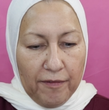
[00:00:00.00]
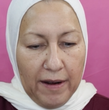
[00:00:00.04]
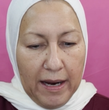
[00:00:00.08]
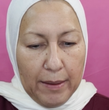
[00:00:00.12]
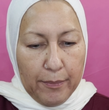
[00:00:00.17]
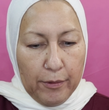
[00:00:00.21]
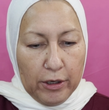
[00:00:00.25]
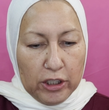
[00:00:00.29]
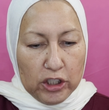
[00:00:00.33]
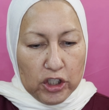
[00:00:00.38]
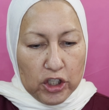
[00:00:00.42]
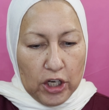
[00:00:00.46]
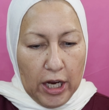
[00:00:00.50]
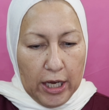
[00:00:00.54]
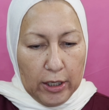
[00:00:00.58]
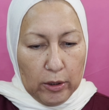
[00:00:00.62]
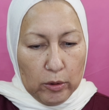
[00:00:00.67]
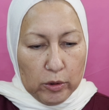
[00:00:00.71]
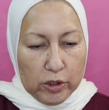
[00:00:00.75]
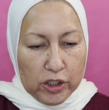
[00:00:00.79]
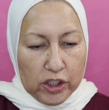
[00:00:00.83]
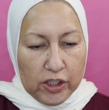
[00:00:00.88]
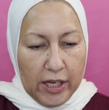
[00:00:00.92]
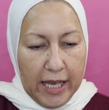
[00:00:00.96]
vibrant
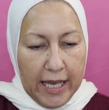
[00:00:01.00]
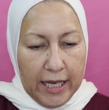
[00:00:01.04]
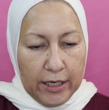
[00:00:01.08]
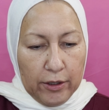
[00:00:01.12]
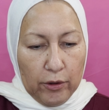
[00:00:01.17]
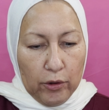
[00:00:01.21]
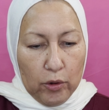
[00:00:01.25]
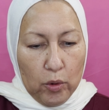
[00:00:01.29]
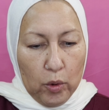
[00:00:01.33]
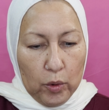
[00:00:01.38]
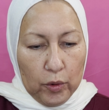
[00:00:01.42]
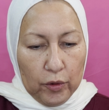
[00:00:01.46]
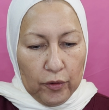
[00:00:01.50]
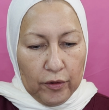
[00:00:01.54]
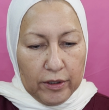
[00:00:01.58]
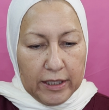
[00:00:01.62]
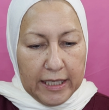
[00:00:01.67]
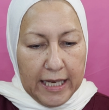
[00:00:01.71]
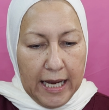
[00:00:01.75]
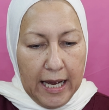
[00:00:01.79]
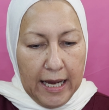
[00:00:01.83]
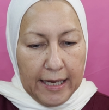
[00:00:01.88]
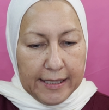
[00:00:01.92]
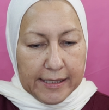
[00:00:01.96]
shadows to inner corner of
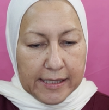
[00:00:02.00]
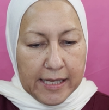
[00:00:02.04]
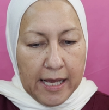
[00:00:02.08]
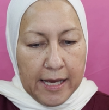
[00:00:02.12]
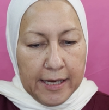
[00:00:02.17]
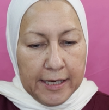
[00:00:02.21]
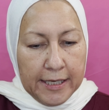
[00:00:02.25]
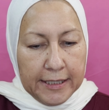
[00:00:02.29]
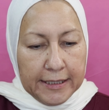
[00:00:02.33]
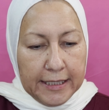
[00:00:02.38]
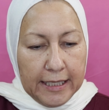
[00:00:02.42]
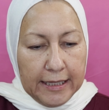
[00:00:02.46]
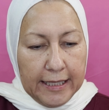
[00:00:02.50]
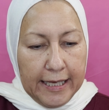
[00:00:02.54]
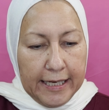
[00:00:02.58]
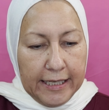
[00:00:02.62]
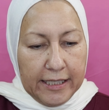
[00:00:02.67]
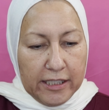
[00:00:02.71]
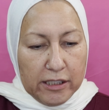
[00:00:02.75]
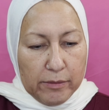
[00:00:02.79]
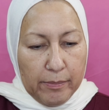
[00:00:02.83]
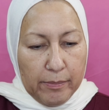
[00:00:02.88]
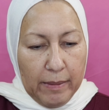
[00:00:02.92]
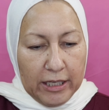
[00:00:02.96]
the eyes. The
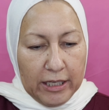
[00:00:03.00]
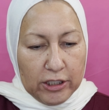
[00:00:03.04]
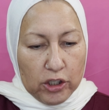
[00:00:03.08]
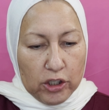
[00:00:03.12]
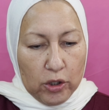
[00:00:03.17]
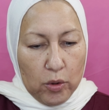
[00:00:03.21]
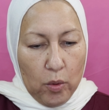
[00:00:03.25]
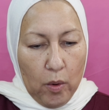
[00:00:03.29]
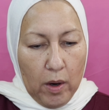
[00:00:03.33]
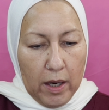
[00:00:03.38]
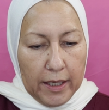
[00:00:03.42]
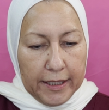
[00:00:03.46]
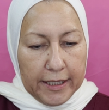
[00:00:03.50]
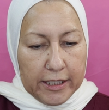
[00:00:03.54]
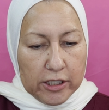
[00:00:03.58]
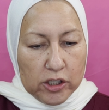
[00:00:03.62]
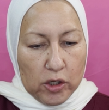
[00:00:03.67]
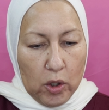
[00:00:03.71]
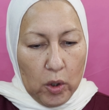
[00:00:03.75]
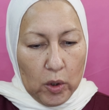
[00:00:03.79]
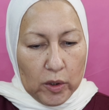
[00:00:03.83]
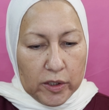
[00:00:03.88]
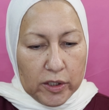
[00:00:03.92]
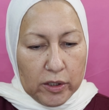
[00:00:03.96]
latest magic wand is
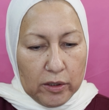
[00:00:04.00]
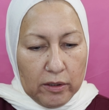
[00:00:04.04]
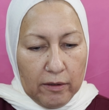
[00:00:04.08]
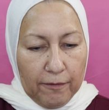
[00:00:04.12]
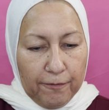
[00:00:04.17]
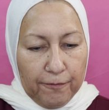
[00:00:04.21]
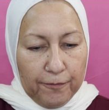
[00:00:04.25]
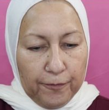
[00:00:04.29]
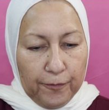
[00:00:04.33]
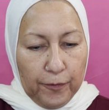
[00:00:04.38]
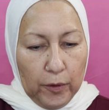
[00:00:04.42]
also the